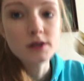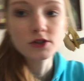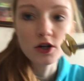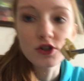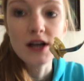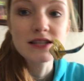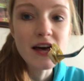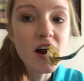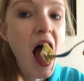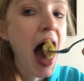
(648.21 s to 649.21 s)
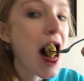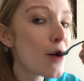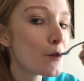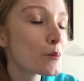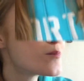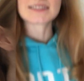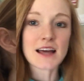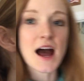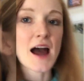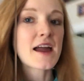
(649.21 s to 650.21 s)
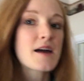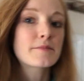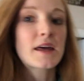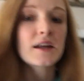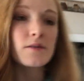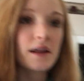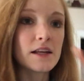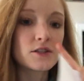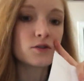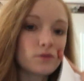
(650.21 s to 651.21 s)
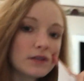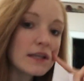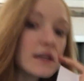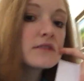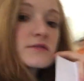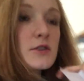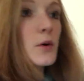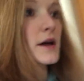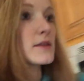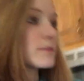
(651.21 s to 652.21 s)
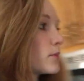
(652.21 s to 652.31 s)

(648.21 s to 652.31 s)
Talk to you guys later. Guys, I am getting ready to leave to go get the